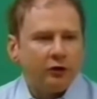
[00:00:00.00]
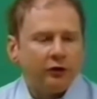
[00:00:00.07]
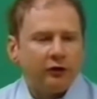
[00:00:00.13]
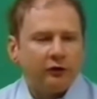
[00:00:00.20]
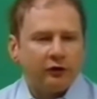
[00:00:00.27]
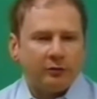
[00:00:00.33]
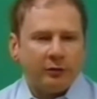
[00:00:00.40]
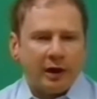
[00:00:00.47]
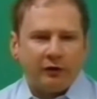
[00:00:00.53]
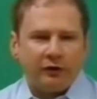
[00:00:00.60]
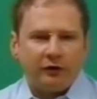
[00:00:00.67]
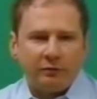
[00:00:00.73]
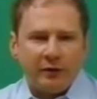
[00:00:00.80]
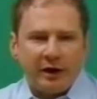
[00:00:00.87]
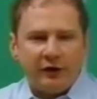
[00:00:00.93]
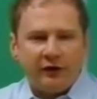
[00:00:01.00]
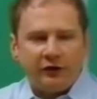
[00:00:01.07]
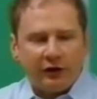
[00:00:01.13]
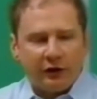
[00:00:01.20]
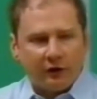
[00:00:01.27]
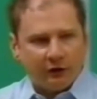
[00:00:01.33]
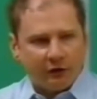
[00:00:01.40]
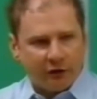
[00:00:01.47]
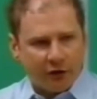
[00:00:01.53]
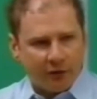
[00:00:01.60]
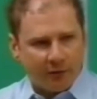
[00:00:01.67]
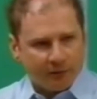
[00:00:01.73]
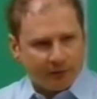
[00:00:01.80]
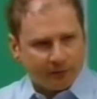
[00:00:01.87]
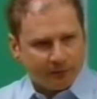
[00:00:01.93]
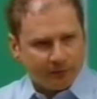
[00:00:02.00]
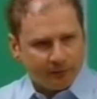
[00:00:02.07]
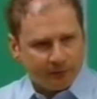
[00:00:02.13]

notions about space and time,